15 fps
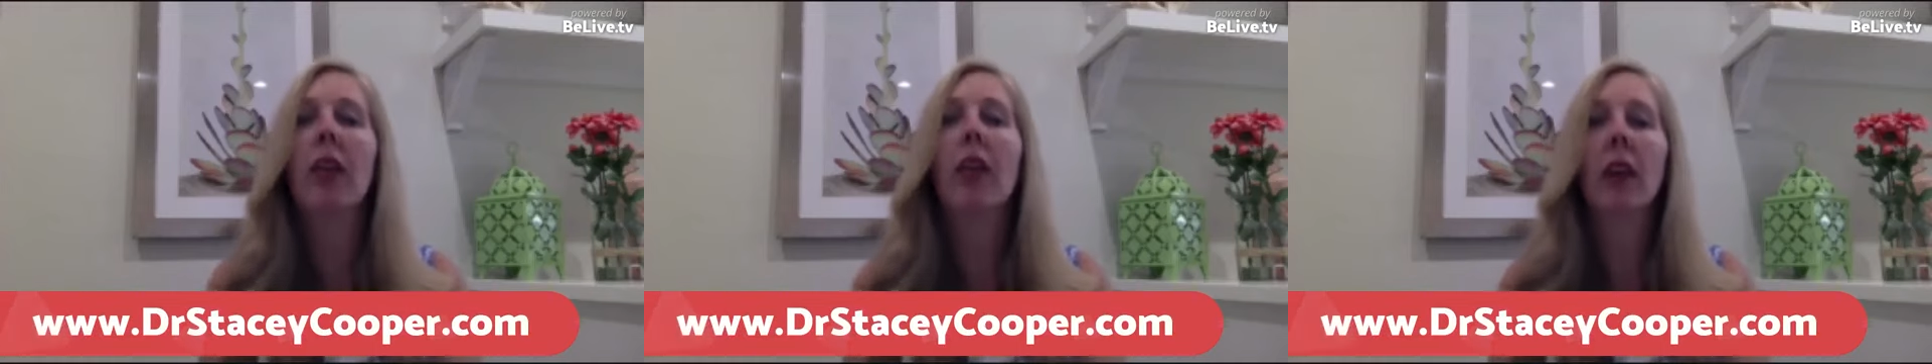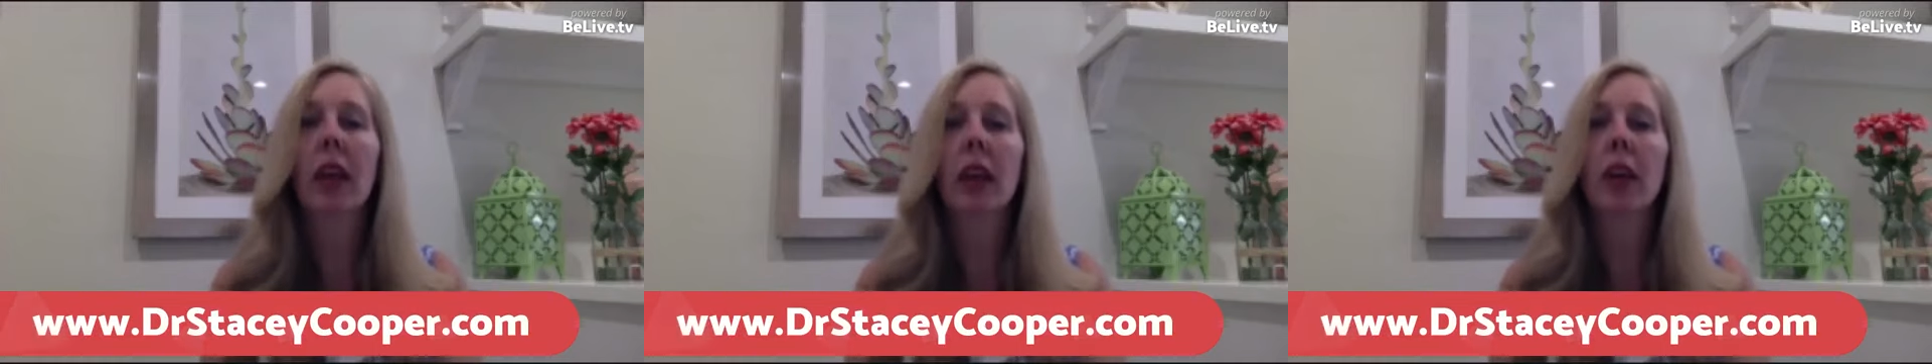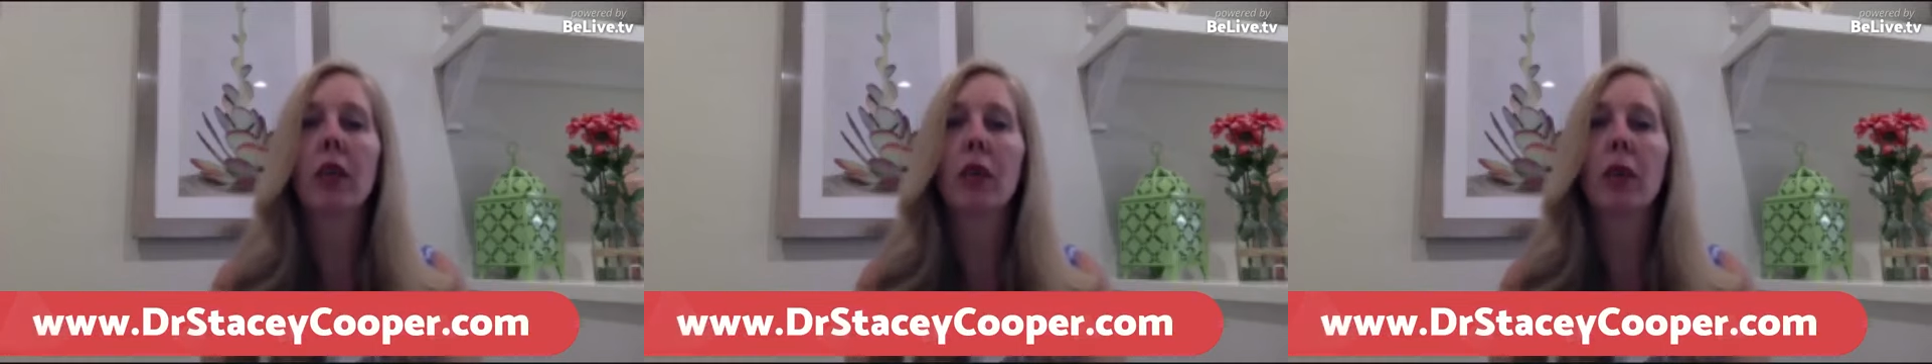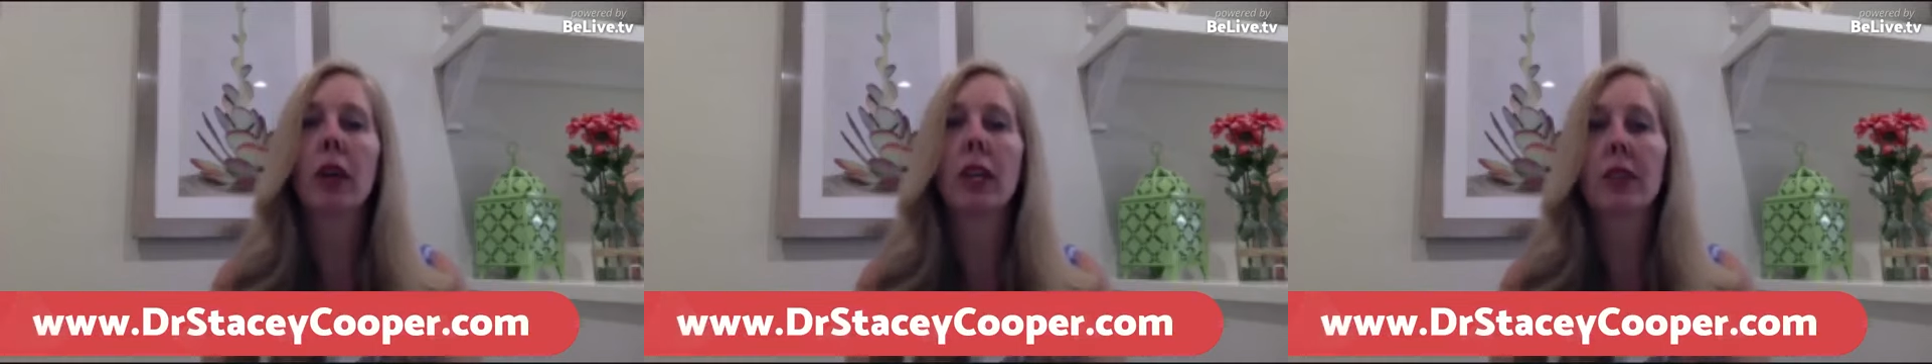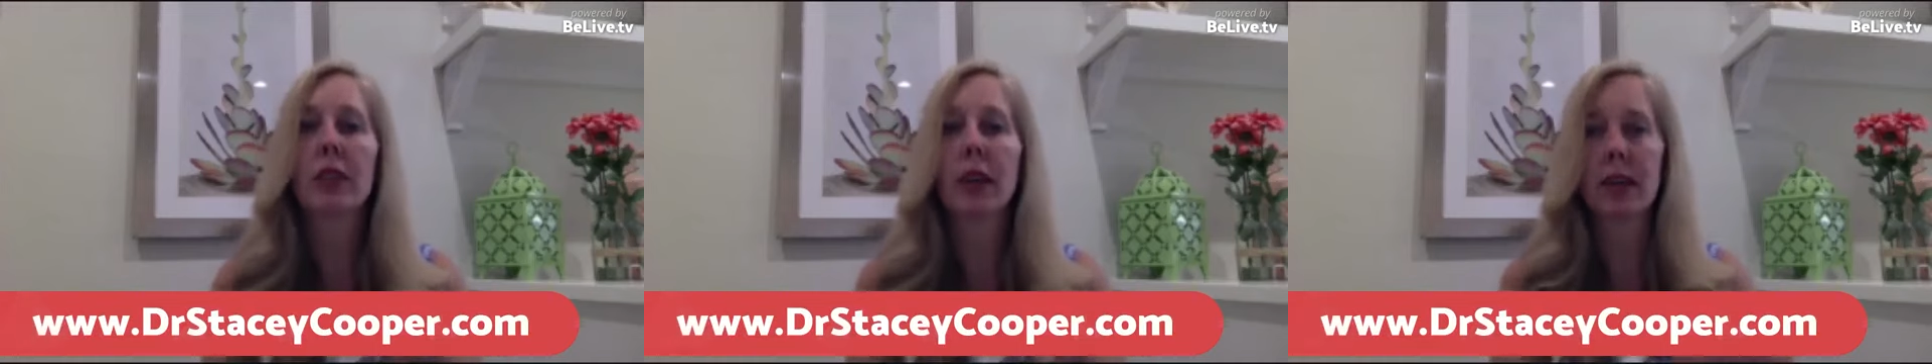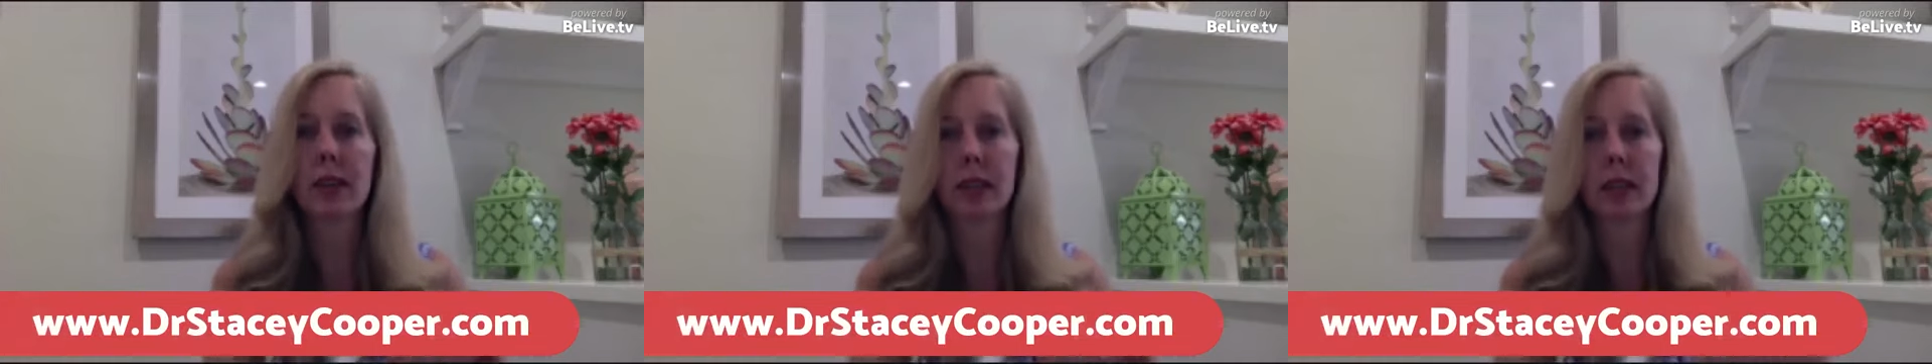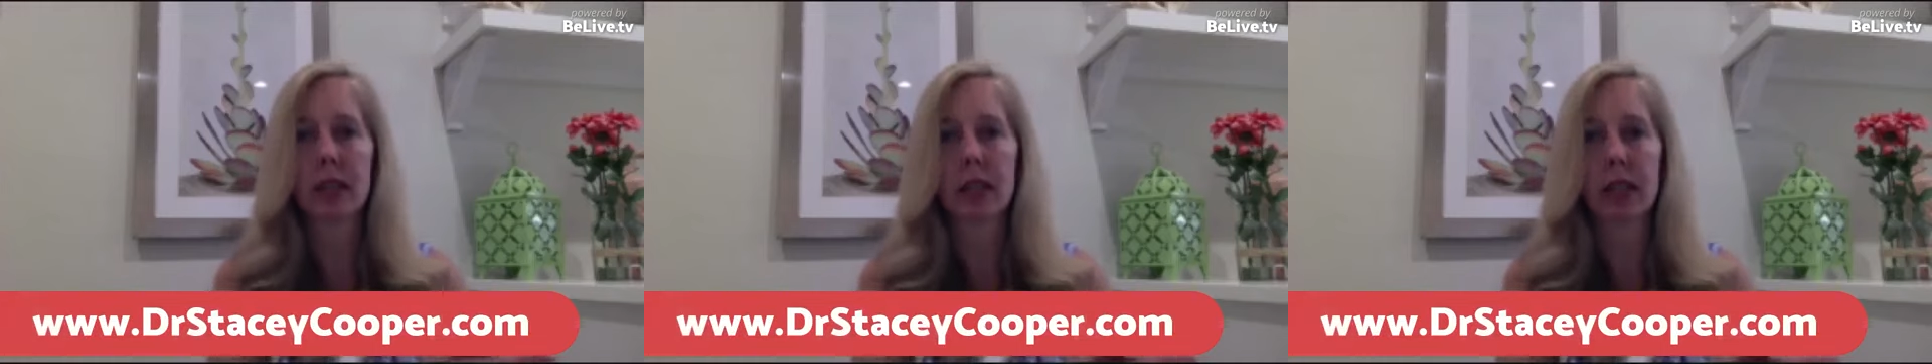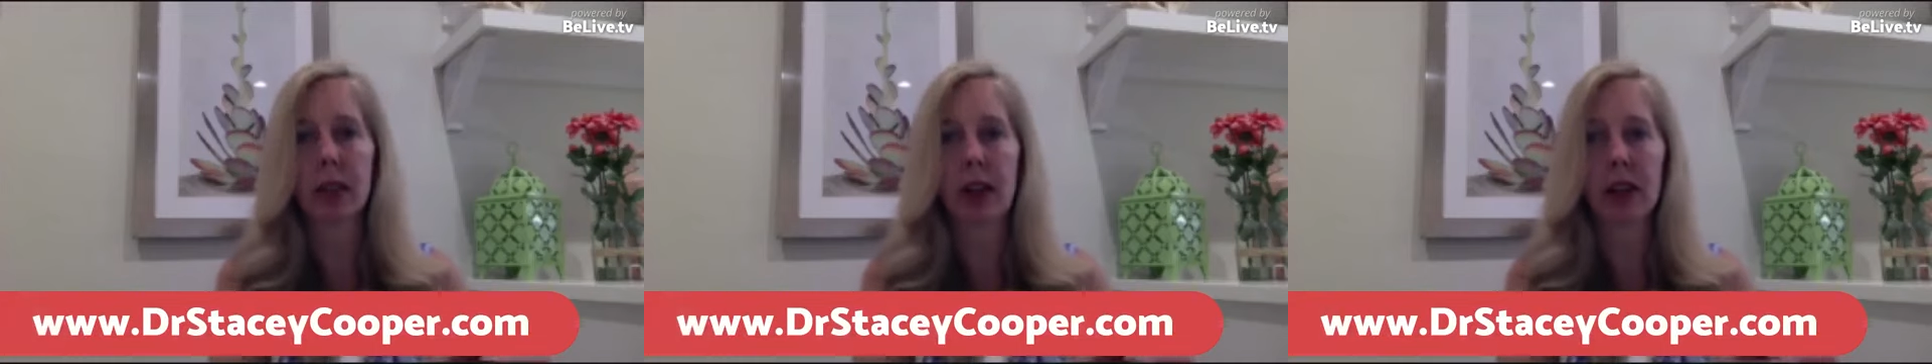think of wheat as a
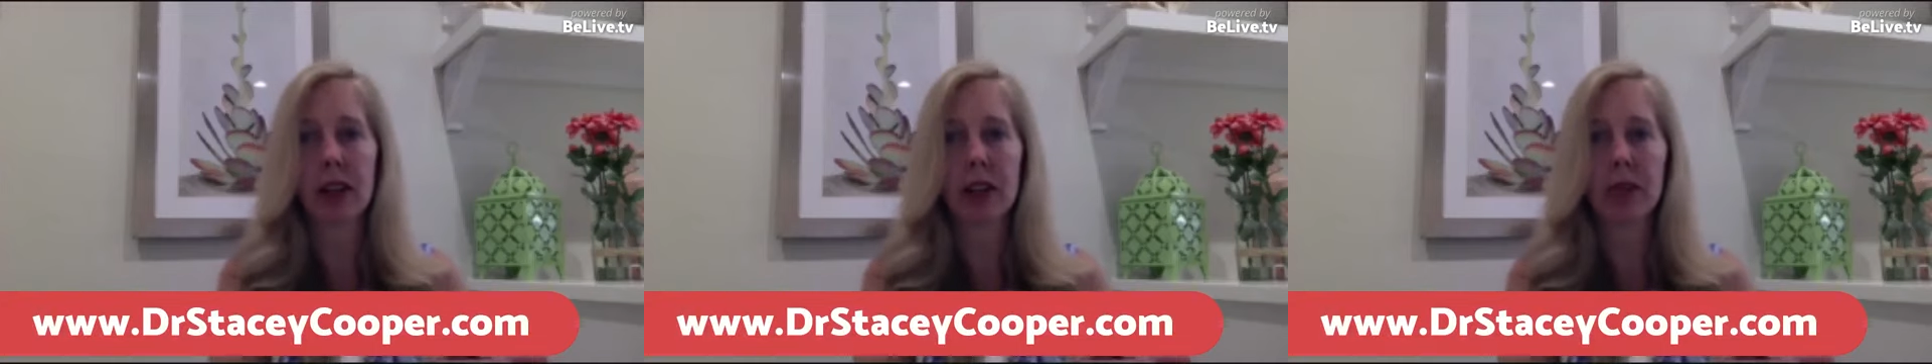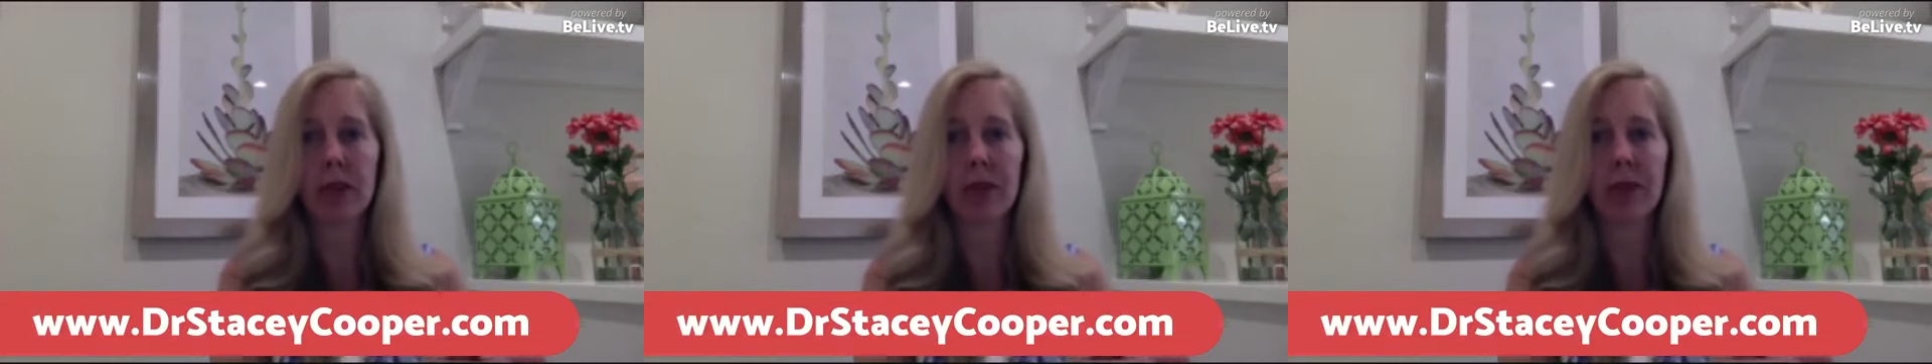cigarette.